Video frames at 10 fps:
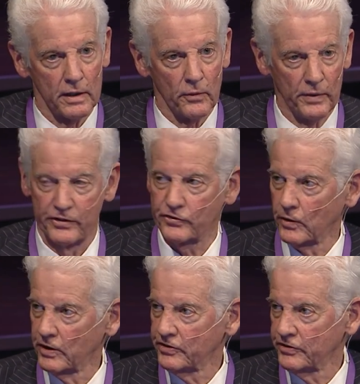
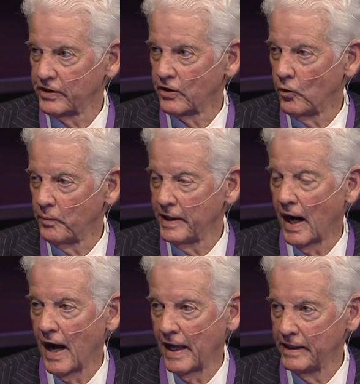resources to go
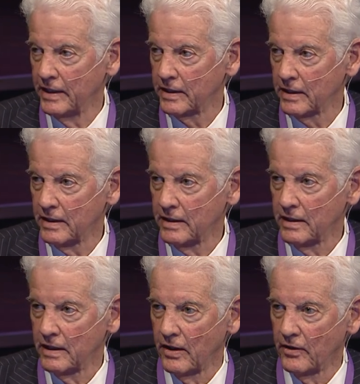behind
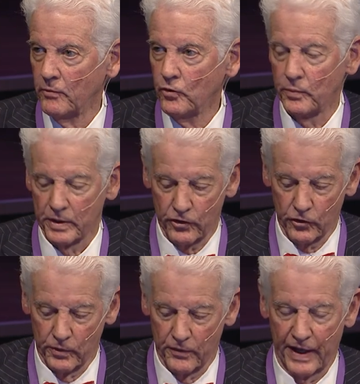the movement
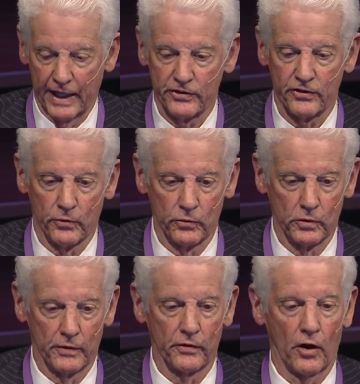to advance the
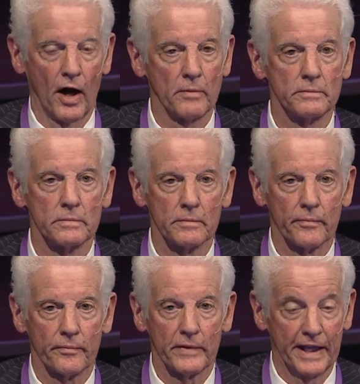rule of law.
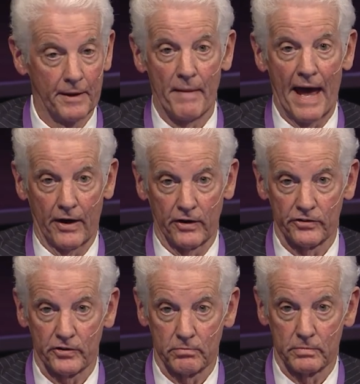It
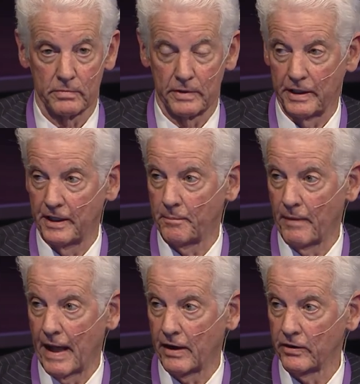matters. It
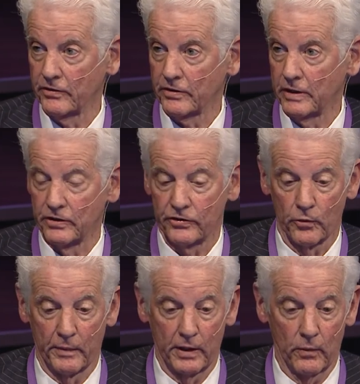matters in so
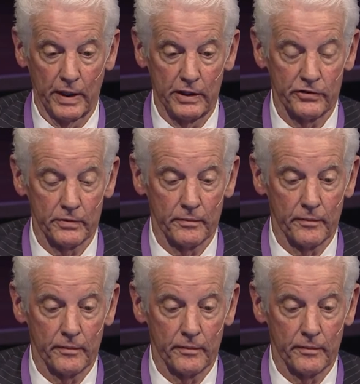many ways.